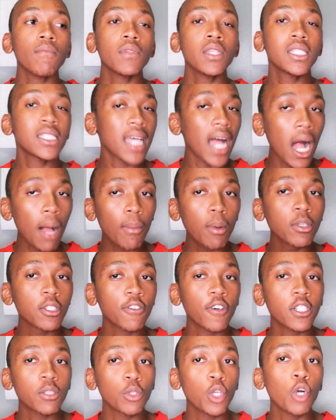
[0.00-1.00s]
This album,
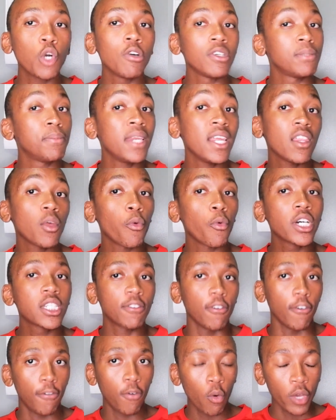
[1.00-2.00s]
as far as we know, has been in the works
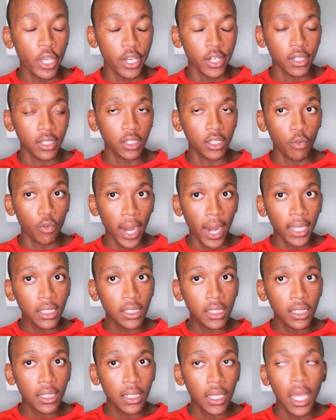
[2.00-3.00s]
for 4 years,
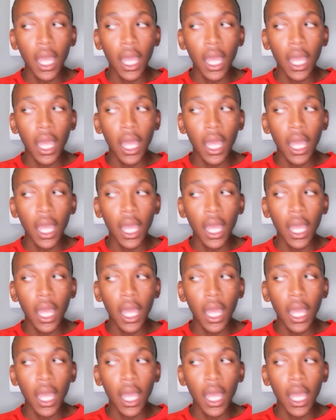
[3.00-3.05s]
right?